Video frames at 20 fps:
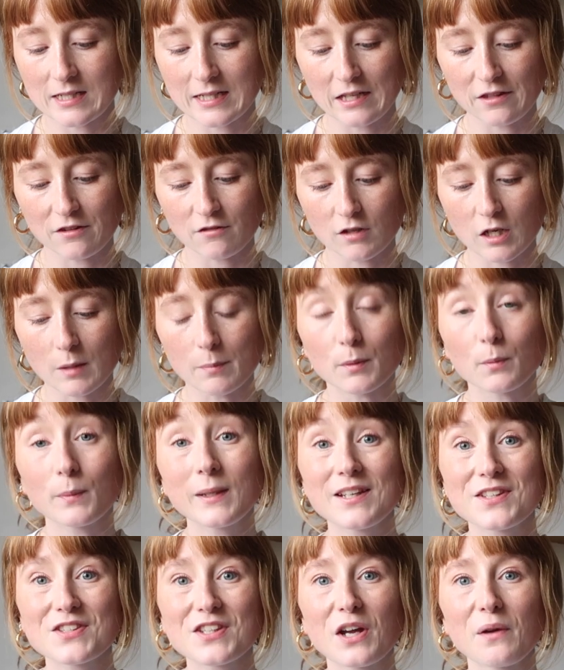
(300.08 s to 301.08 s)
together a couple of
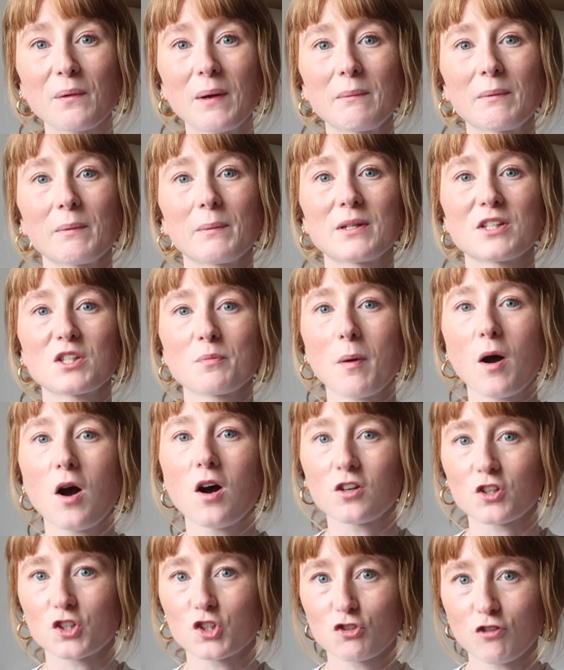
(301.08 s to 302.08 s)
weeks ago and we went to
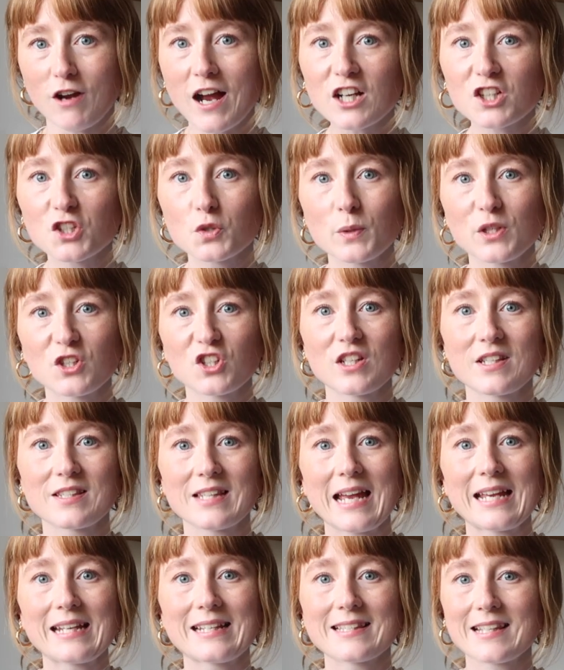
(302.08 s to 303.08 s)
Past Trash, which is
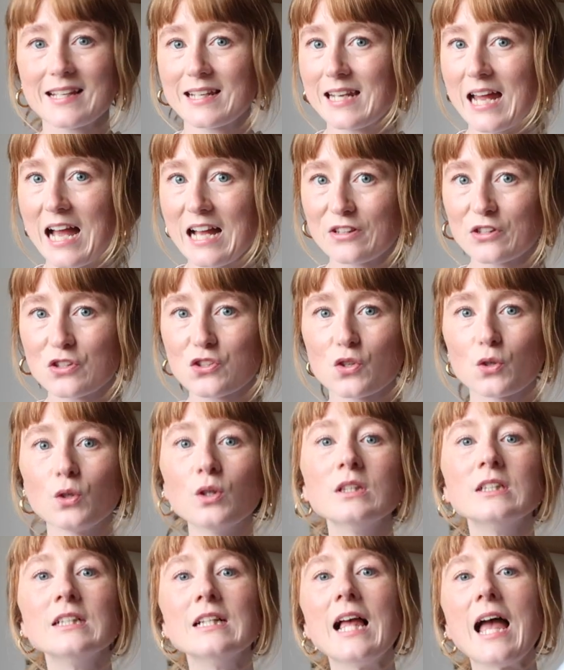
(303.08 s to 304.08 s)
a secondhand
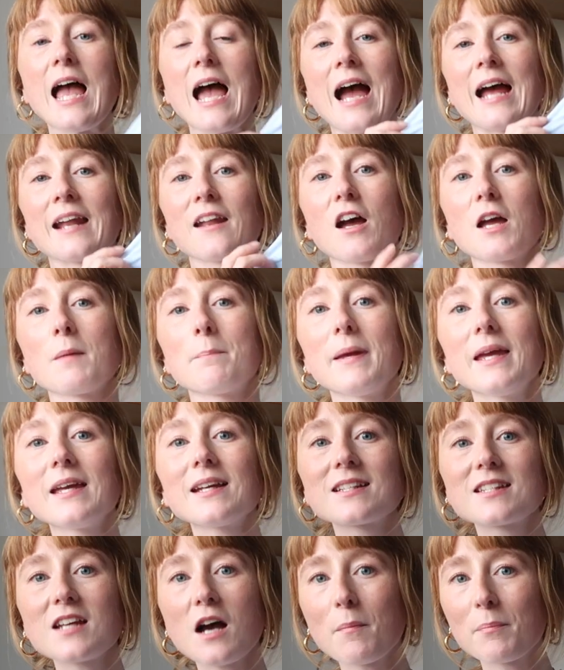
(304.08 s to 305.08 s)
store, and I
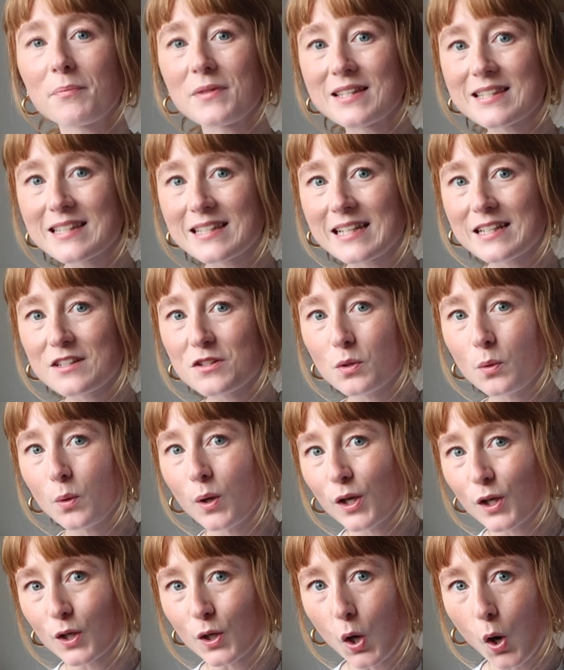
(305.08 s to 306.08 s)
picked up this little
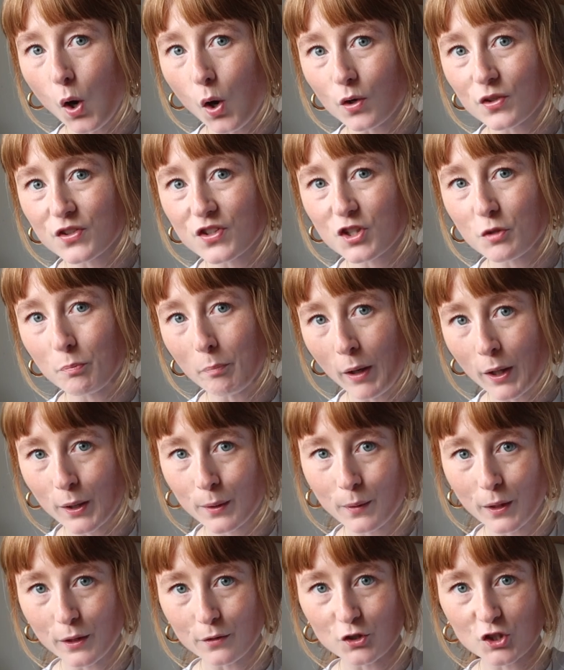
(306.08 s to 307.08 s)
Lacoste
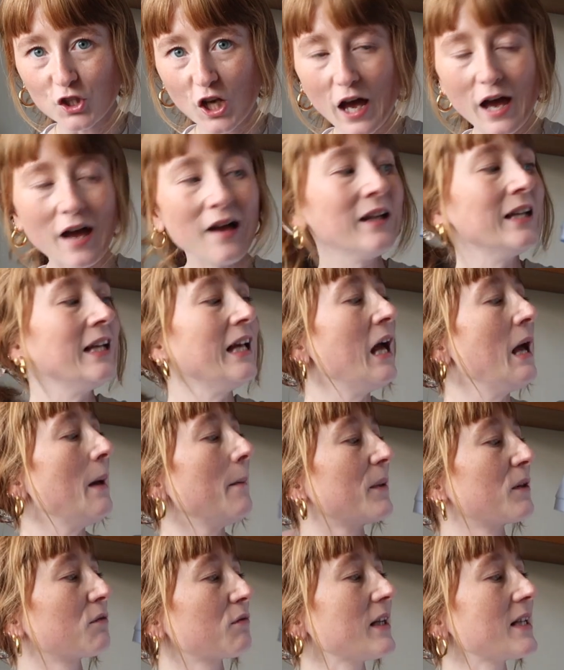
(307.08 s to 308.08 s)
polo shirt.
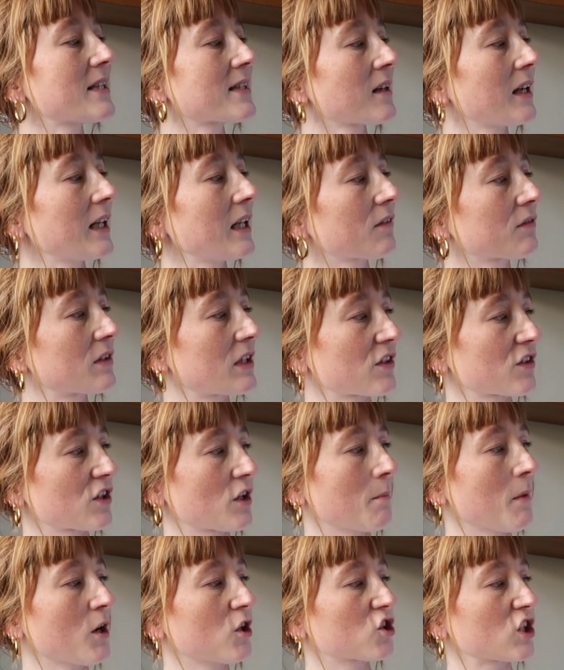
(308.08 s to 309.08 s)
But the reason I loved it so
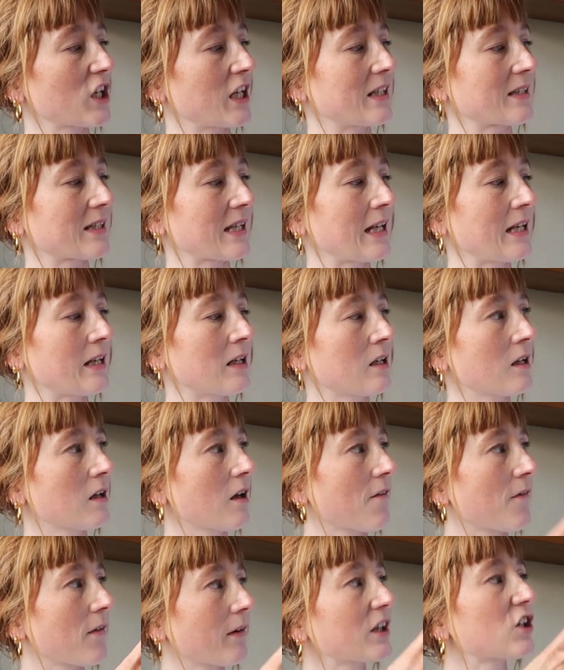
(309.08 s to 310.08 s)
much, it's in
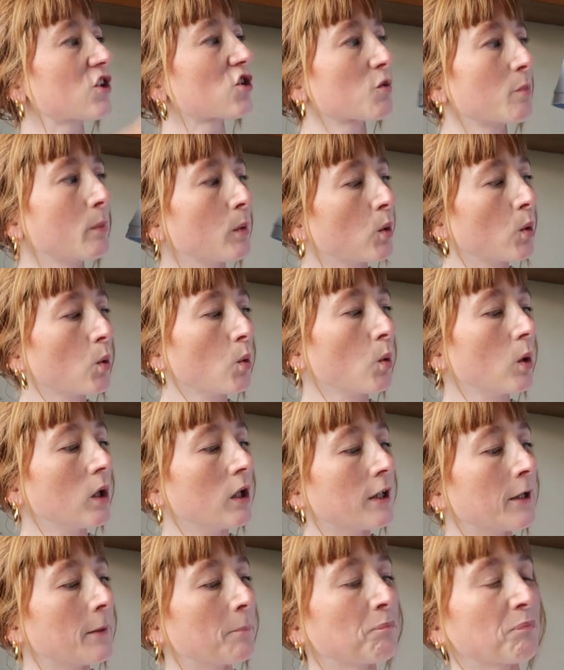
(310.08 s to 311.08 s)
a very small
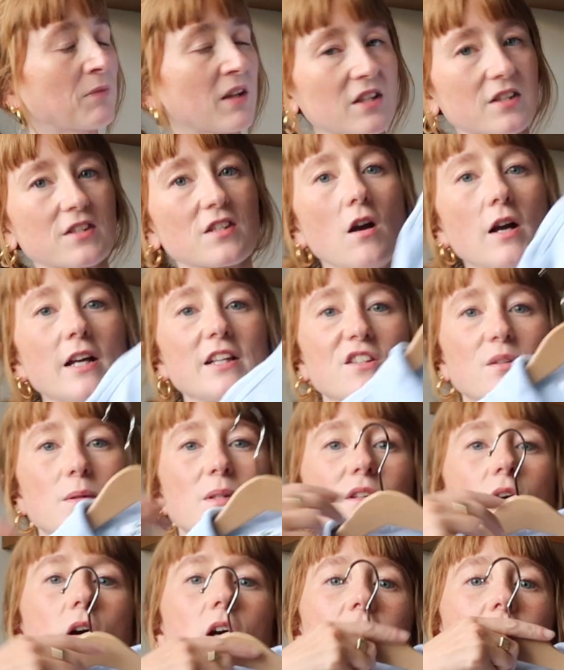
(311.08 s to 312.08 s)
size, so it's
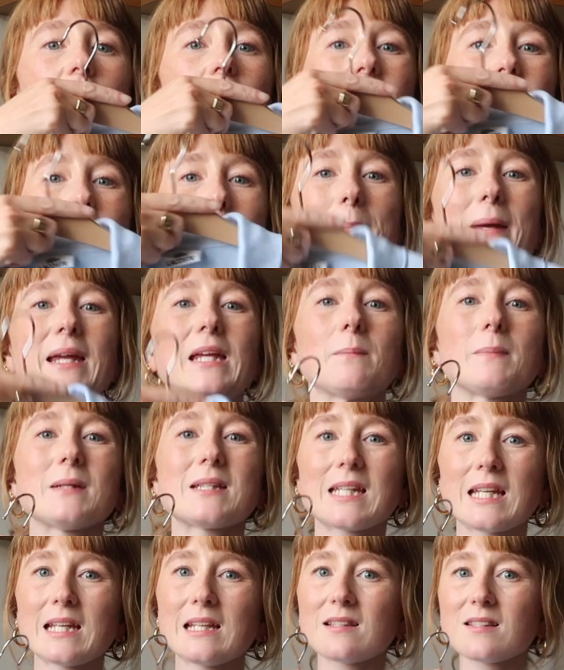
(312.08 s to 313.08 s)
kind of like a baby
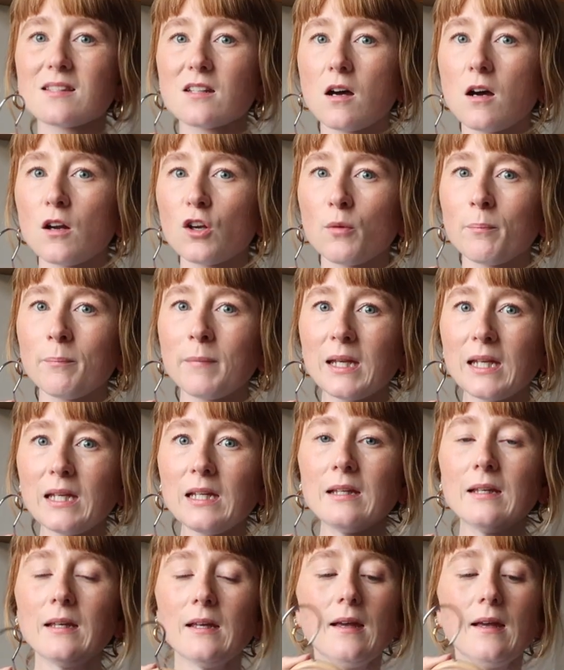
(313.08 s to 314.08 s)
tee style on me.